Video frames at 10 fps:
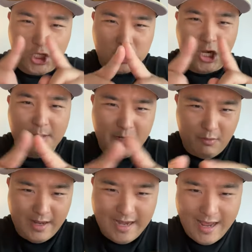you to comment
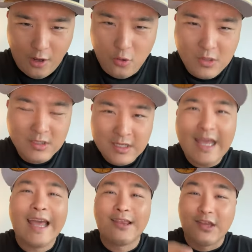right now
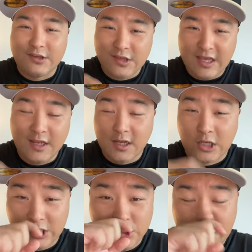in this in the
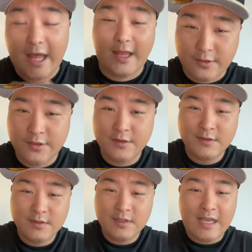chat,
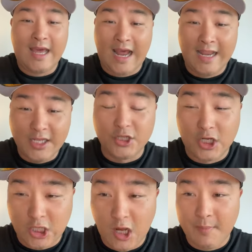and I need you
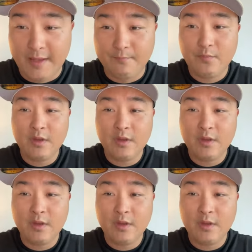to comment.